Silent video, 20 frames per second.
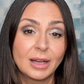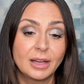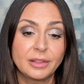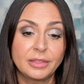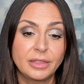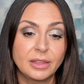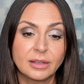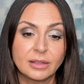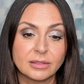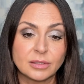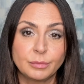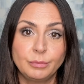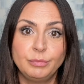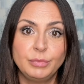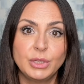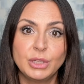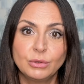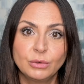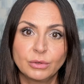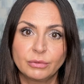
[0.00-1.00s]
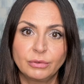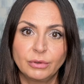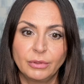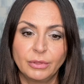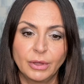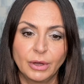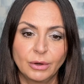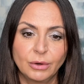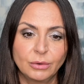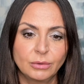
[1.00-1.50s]
I think it's beautiful
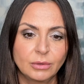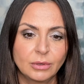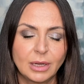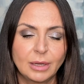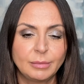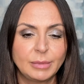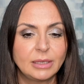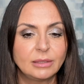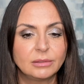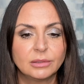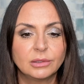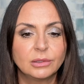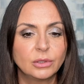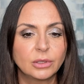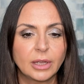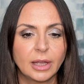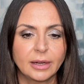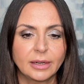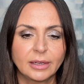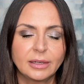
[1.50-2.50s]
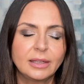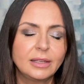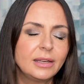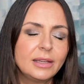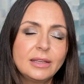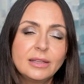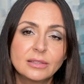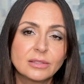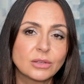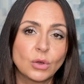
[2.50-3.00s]
though. I mean, look at it. It
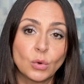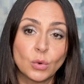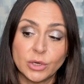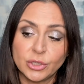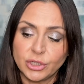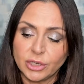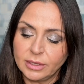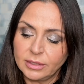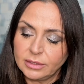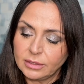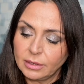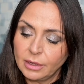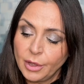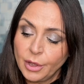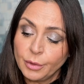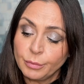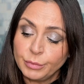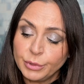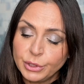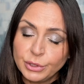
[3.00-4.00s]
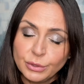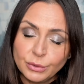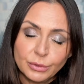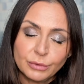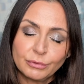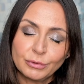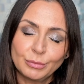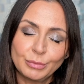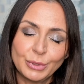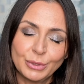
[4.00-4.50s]
is gorgeous.
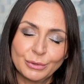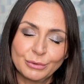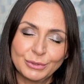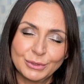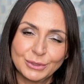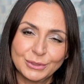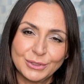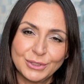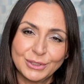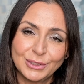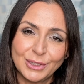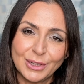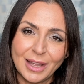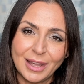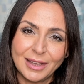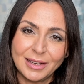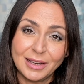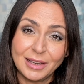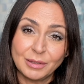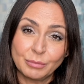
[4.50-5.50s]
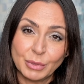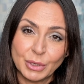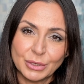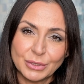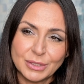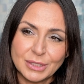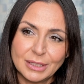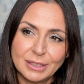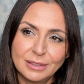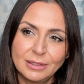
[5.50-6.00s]
Beautiful, beautiful to look at in
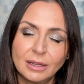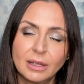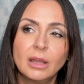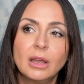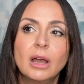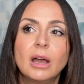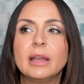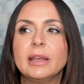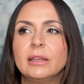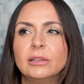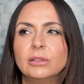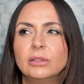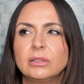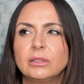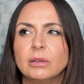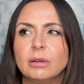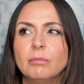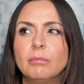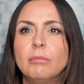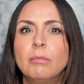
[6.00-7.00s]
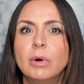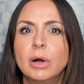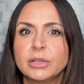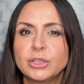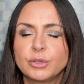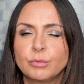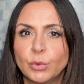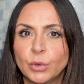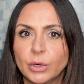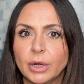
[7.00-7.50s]
person. It looked
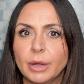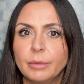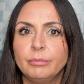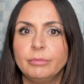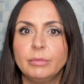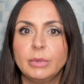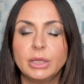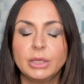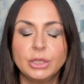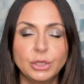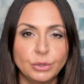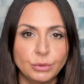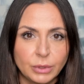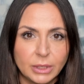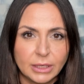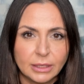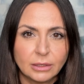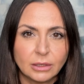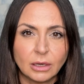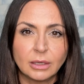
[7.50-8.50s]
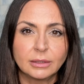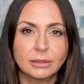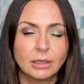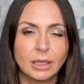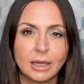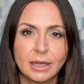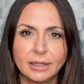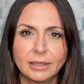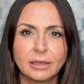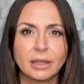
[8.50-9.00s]
much more muted online.